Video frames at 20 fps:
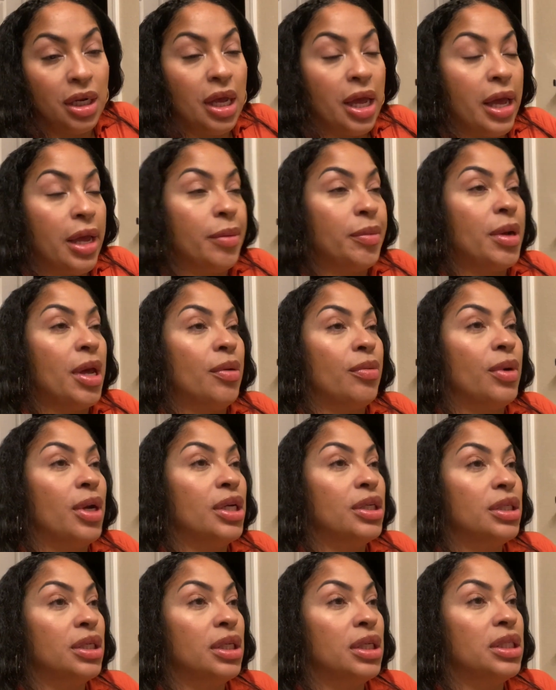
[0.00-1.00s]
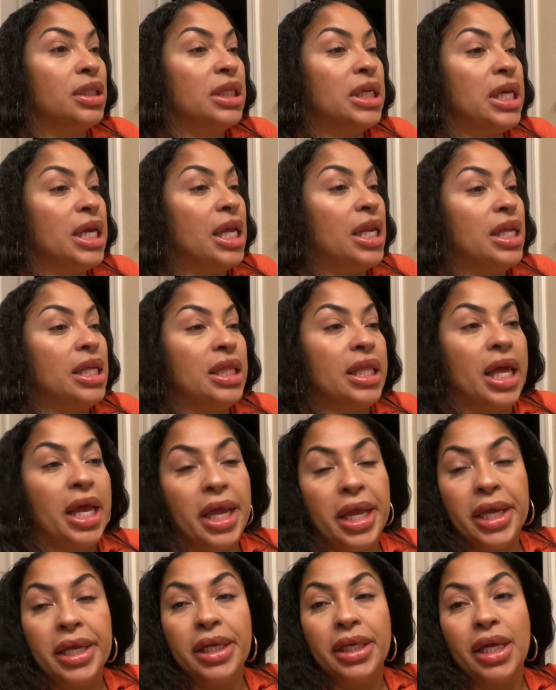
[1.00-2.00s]
I am not rushing into
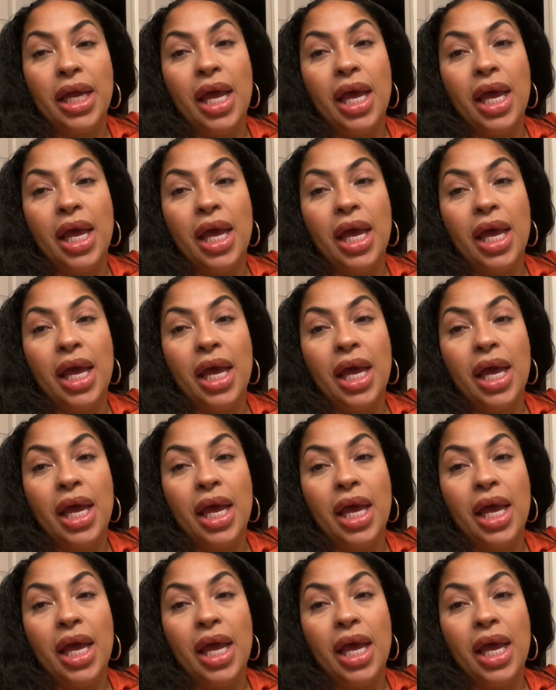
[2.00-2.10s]
anything.